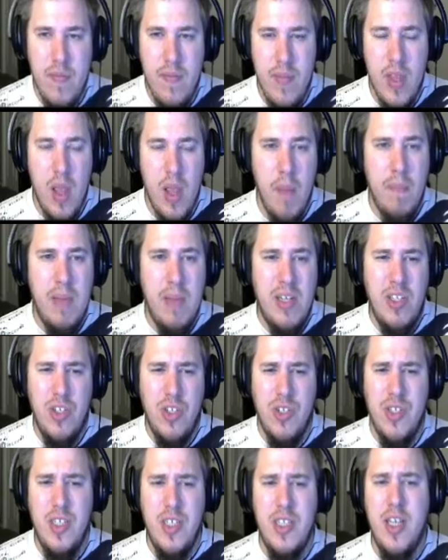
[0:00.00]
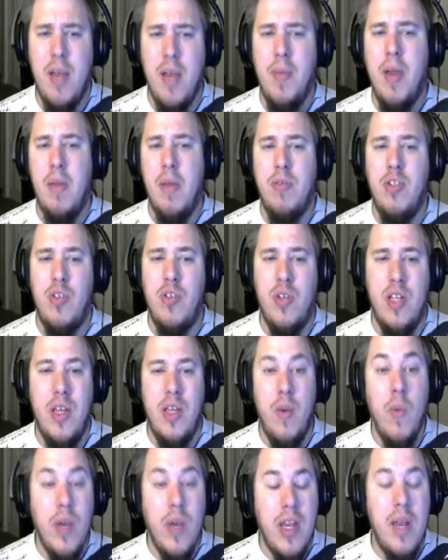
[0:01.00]
But as you'll see coming up shortly,
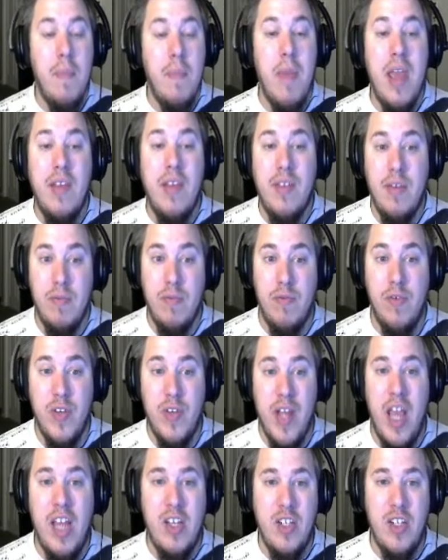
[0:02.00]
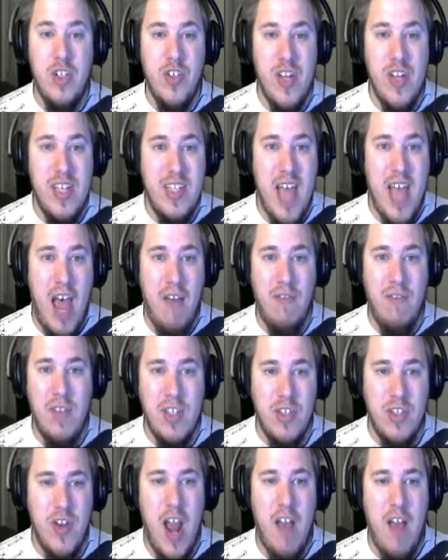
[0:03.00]
we did make some free agent trades after the
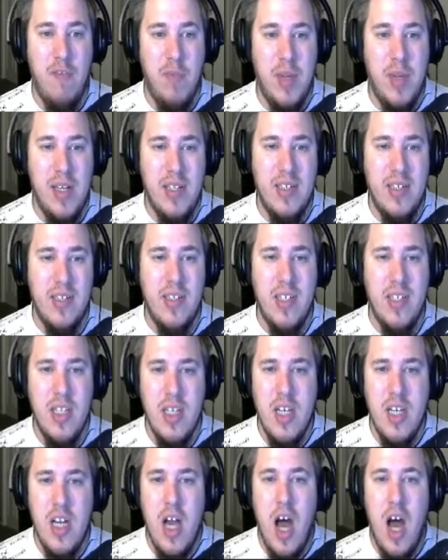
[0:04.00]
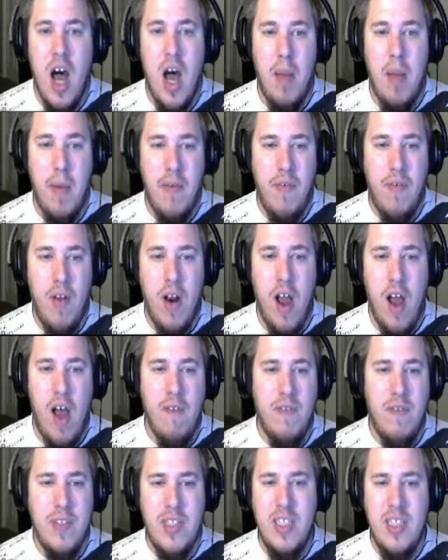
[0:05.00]
draft because my front
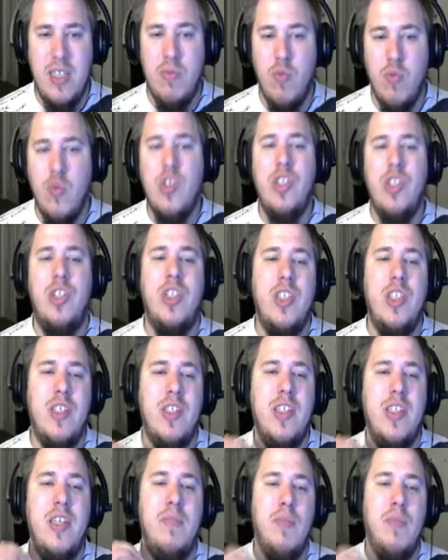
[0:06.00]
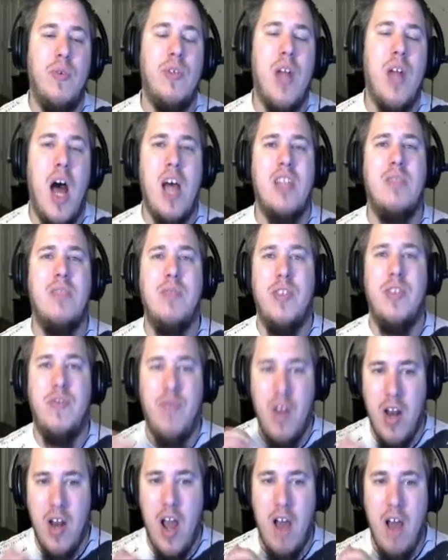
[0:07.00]
office team, which is the most awesomest
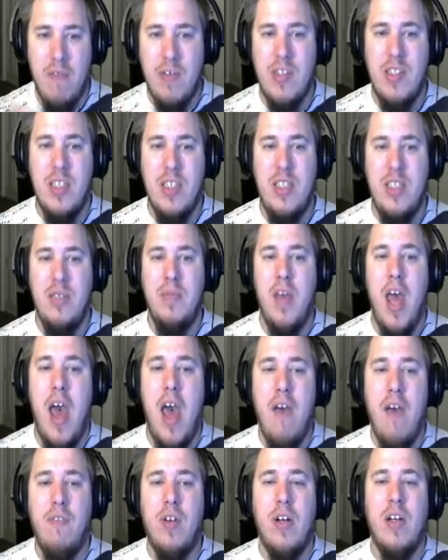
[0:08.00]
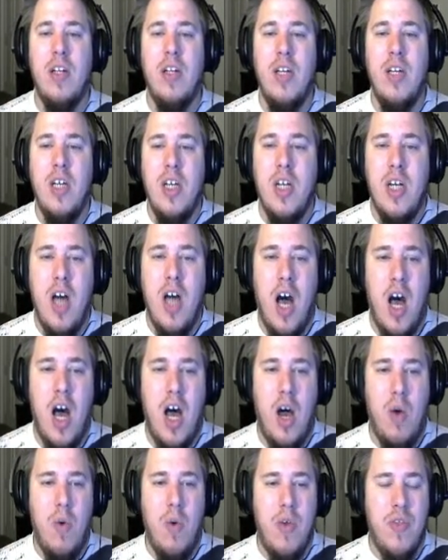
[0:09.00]
front office team ever,
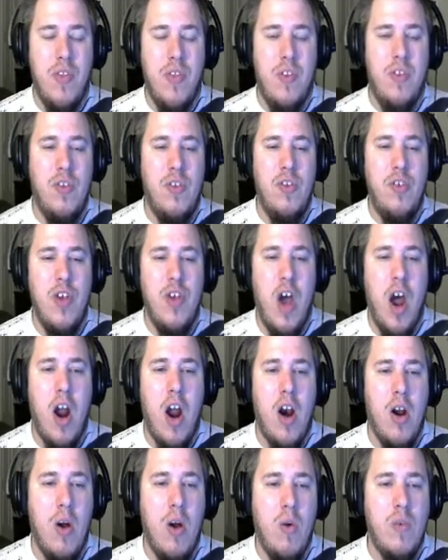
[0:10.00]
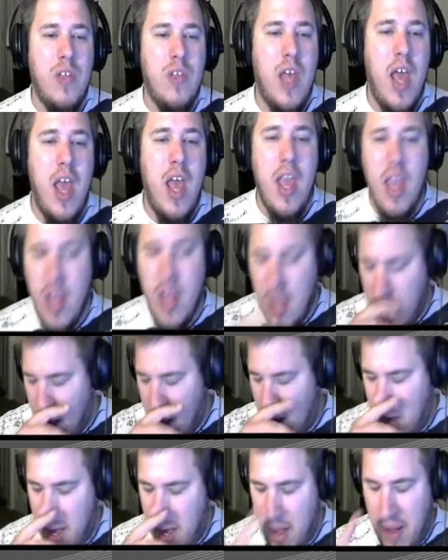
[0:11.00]
with Jarr, Jose,
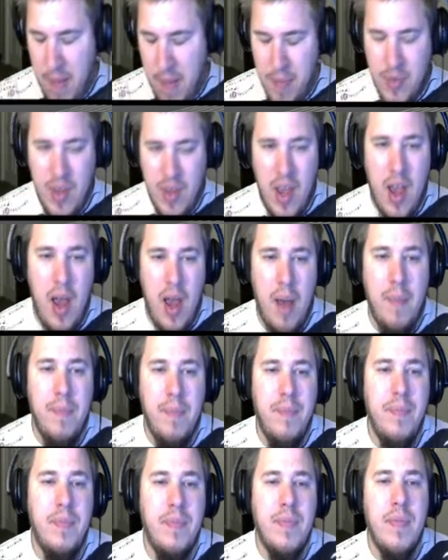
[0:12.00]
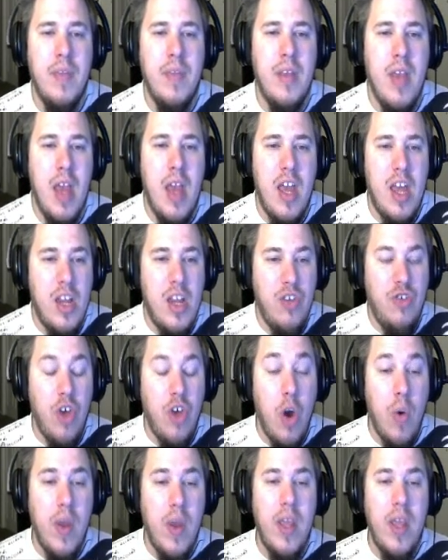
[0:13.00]
Dom, and Joey,